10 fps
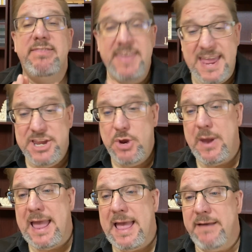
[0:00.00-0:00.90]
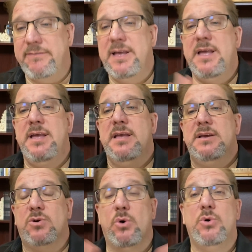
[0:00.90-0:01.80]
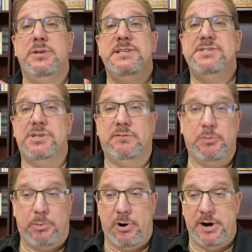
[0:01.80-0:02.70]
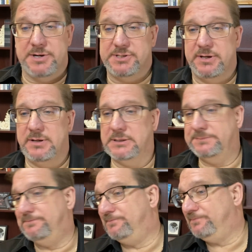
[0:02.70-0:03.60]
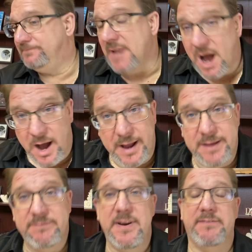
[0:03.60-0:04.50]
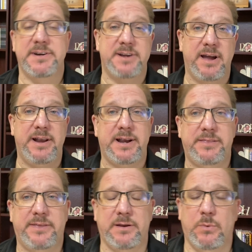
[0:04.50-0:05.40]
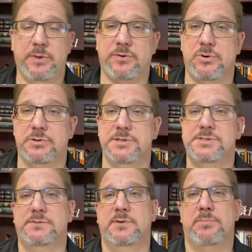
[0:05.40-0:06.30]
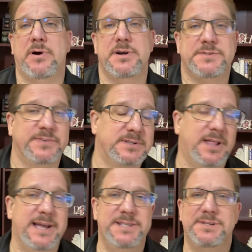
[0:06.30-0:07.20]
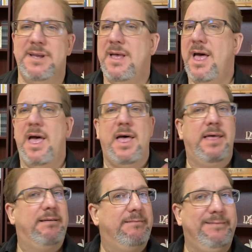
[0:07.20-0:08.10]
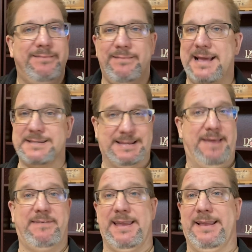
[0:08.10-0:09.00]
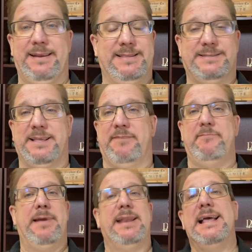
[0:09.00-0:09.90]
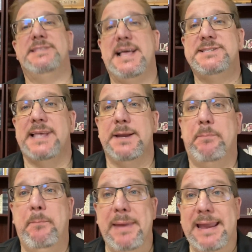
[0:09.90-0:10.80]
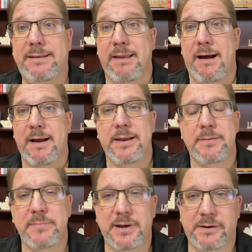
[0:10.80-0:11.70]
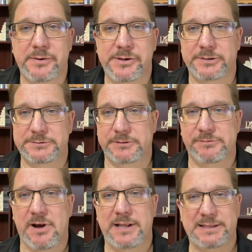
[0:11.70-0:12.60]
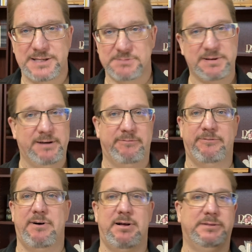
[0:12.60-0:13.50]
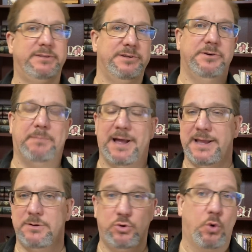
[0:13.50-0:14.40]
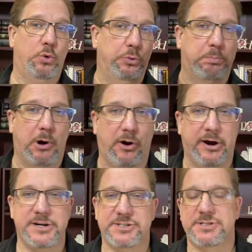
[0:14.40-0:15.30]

Then you have gold and silver bars. I have never done anything with gold and silver bars for clients. That's heavy-handed stuff, man. That's like big time. You know, you've got like some kind of vault and you're buying gold bars.